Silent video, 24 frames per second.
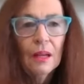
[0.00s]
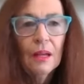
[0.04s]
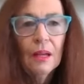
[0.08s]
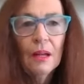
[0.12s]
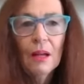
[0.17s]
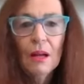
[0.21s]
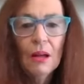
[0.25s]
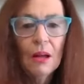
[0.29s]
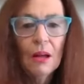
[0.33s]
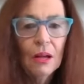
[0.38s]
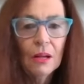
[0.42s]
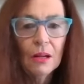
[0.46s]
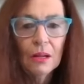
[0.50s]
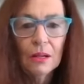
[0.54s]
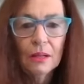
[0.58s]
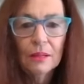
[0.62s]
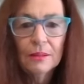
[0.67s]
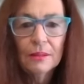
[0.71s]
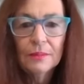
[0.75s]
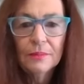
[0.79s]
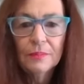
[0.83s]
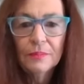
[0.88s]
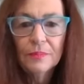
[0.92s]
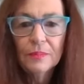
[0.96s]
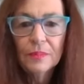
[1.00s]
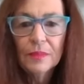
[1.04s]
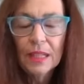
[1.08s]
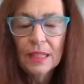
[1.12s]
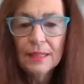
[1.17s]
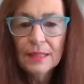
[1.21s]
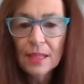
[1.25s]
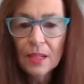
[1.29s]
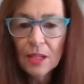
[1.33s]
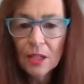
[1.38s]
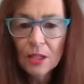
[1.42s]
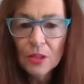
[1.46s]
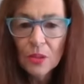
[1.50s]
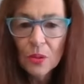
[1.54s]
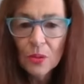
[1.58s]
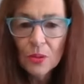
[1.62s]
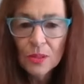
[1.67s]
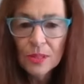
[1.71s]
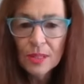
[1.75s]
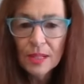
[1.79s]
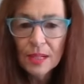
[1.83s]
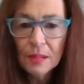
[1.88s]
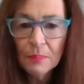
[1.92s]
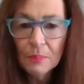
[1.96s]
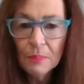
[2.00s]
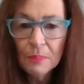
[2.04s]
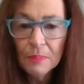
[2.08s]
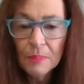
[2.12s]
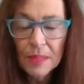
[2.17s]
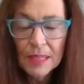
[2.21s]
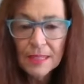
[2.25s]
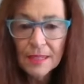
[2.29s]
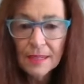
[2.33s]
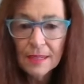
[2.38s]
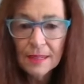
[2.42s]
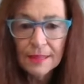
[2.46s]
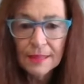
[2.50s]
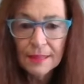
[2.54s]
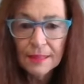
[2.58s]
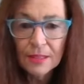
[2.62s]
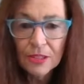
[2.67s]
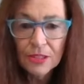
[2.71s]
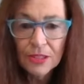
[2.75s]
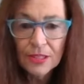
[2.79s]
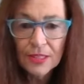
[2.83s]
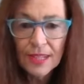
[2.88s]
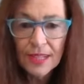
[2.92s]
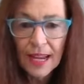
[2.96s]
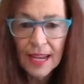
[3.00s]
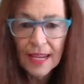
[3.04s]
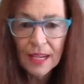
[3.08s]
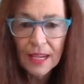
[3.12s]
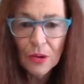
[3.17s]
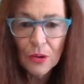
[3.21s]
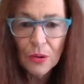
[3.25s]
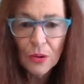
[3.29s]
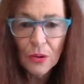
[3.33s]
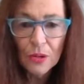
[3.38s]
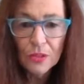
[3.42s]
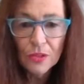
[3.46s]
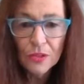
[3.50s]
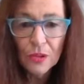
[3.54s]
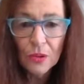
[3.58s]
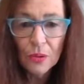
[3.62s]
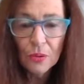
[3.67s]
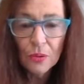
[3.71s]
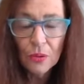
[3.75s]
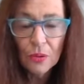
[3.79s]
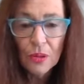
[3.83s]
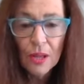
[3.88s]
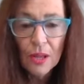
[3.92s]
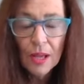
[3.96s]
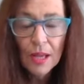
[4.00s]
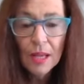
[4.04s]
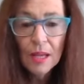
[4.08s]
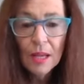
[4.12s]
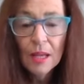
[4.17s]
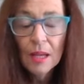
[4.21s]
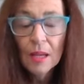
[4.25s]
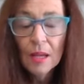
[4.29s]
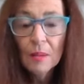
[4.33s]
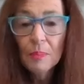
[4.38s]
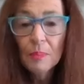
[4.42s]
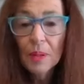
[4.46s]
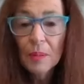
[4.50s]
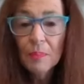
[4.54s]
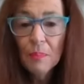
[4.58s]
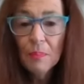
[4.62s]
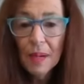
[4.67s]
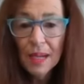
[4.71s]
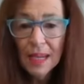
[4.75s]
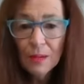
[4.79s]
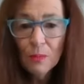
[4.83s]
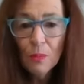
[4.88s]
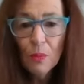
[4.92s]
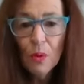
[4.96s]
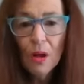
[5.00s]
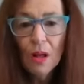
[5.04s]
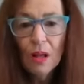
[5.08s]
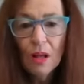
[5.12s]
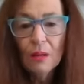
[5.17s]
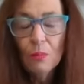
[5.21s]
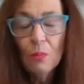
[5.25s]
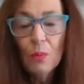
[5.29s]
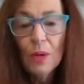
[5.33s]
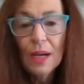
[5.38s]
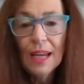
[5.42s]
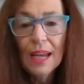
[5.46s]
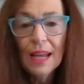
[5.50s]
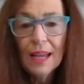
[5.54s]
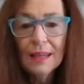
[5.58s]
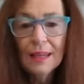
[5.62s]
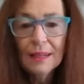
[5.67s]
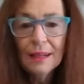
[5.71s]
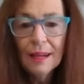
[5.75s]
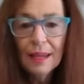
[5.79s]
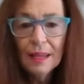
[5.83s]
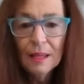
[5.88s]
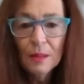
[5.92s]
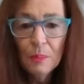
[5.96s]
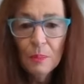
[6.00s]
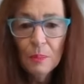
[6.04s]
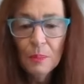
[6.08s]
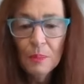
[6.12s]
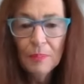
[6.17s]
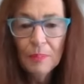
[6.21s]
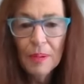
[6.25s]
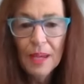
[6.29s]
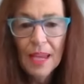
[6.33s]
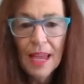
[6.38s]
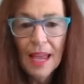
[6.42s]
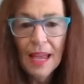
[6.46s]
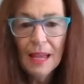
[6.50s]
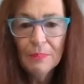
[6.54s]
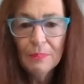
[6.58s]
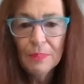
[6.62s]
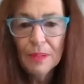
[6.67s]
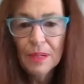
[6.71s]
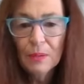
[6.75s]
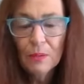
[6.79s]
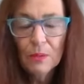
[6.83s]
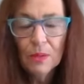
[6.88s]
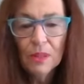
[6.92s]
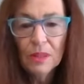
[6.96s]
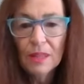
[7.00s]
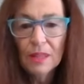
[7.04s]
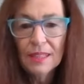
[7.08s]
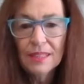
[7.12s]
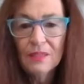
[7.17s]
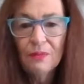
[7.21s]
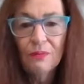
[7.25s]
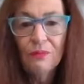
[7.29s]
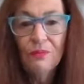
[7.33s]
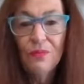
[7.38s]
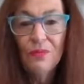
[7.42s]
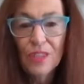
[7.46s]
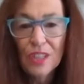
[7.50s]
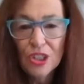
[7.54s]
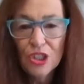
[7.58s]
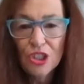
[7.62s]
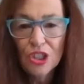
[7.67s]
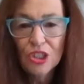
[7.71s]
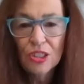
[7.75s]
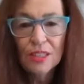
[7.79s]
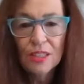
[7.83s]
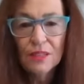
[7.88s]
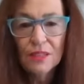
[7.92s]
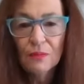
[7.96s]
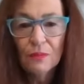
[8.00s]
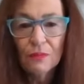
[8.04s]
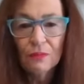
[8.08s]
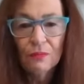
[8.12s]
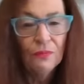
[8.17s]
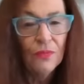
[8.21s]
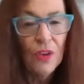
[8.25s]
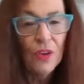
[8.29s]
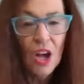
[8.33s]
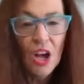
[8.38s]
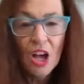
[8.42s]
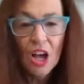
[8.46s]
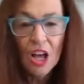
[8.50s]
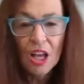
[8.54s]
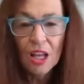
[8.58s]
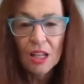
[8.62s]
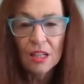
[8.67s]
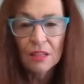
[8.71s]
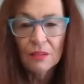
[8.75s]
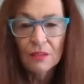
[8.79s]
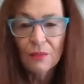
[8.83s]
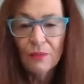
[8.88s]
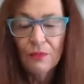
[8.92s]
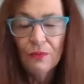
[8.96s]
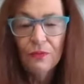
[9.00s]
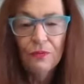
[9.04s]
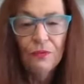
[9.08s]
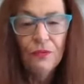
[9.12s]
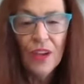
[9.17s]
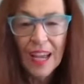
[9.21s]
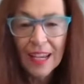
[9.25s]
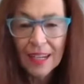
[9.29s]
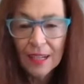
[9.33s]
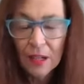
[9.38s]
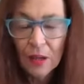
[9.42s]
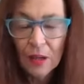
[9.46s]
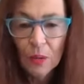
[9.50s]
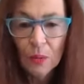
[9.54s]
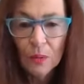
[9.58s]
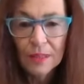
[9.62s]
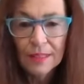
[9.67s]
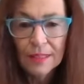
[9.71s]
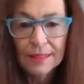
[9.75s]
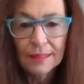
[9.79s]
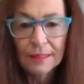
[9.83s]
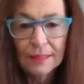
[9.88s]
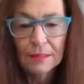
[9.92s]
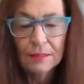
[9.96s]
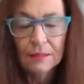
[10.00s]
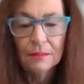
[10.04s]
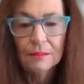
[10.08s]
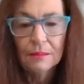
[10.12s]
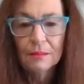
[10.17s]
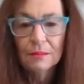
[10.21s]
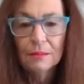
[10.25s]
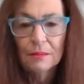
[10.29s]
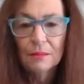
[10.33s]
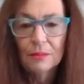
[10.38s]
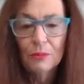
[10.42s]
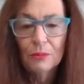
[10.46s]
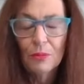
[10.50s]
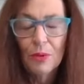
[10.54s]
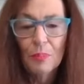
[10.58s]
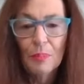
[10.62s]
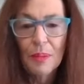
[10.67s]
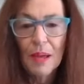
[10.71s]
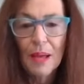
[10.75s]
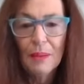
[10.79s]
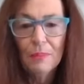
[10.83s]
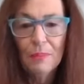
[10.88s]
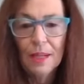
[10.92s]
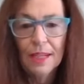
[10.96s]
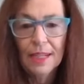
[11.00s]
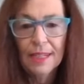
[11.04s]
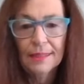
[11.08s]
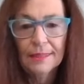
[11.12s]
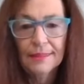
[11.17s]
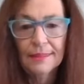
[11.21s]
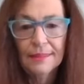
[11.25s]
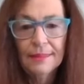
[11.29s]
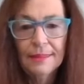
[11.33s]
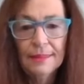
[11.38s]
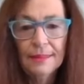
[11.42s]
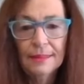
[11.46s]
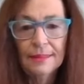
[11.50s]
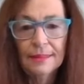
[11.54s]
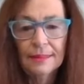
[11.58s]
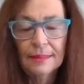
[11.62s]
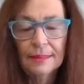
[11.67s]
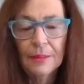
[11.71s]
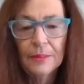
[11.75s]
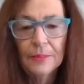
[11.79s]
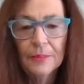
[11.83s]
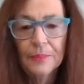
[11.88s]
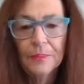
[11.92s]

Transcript: oh, it's an exhausting business just staying across it all. But meanwhile, we can't help but be happy with these vicious, vile, vacuous Republicans